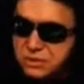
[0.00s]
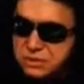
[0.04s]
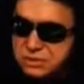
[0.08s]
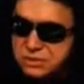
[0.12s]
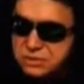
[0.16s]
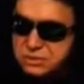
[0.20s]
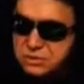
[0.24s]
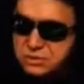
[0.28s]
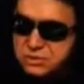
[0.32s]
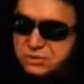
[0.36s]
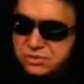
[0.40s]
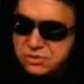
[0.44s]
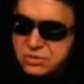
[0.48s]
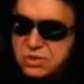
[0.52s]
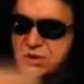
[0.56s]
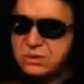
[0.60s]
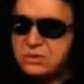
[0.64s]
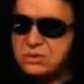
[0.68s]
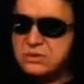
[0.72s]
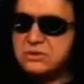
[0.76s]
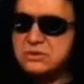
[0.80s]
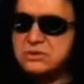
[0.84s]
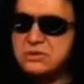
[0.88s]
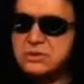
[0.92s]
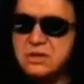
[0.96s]
Simmons
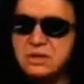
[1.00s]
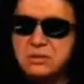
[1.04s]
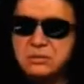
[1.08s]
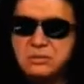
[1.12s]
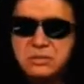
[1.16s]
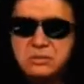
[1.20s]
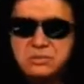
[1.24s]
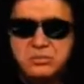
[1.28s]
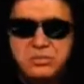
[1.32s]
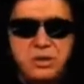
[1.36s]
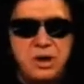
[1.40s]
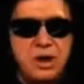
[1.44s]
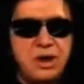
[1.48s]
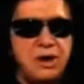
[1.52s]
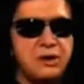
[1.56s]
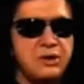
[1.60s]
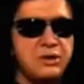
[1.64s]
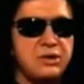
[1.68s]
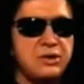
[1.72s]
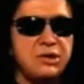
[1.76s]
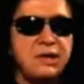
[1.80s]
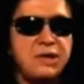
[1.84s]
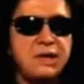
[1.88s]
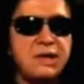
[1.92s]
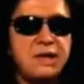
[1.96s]
Records label
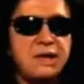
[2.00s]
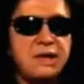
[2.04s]
prior.